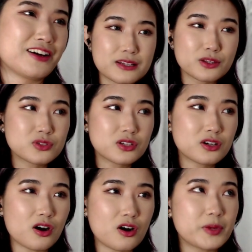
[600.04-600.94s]
Those
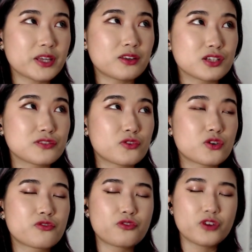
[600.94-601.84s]
are all my thoughts
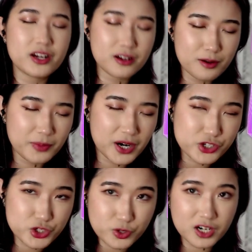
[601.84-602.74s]
for Freedom by
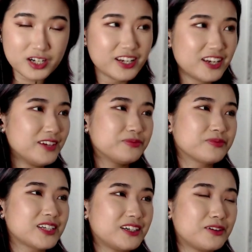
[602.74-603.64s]
JOOHONEY.
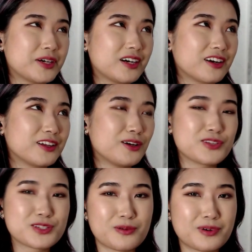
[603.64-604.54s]
Oh my god, I love
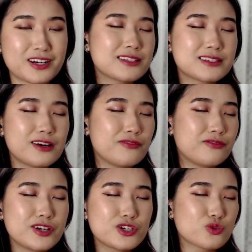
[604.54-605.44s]
it so much. It's a
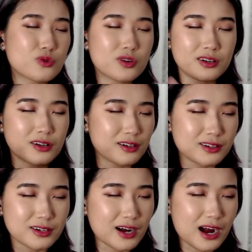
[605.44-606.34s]

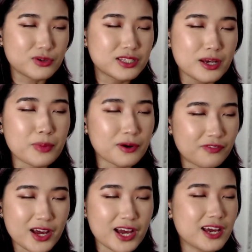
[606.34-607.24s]
visual, I would say,
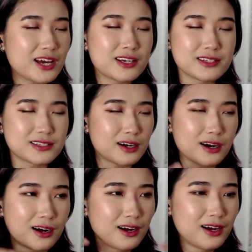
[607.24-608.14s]
buffet. It is
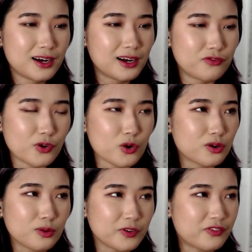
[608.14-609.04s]
a
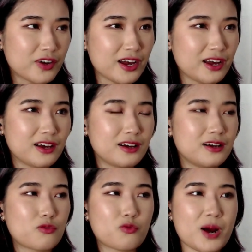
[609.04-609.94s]
vocal buffet.
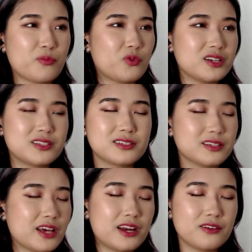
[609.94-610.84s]
Rap-wise, it's
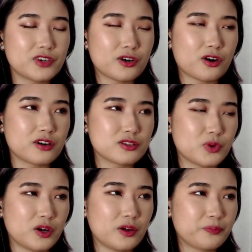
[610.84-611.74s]
hitting very hard as
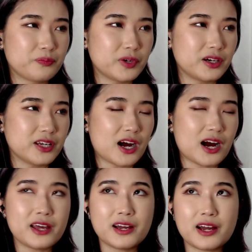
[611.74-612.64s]
well. But yeah,
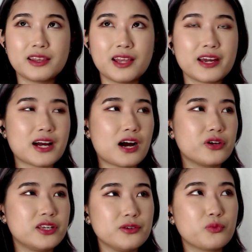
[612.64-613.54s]
I like how
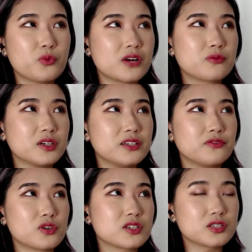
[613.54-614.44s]
he went really
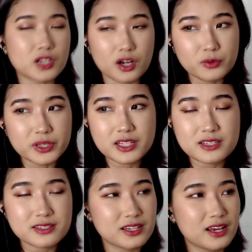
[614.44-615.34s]
versatile with this